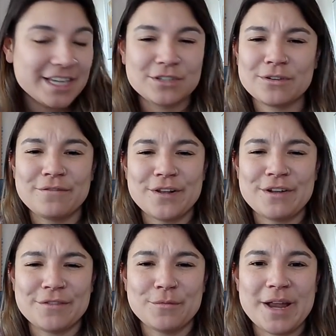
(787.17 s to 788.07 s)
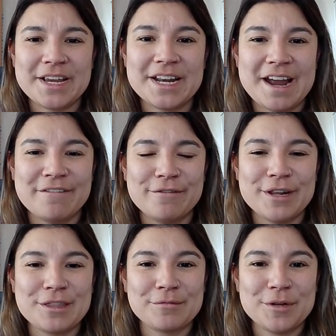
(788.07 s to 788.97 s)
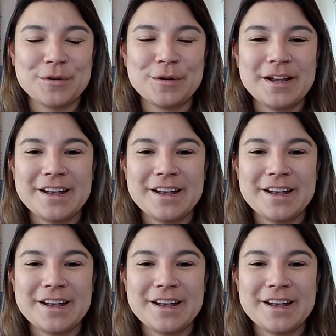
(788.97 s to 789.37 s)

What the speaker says: I sort of fell off the wagon halfway through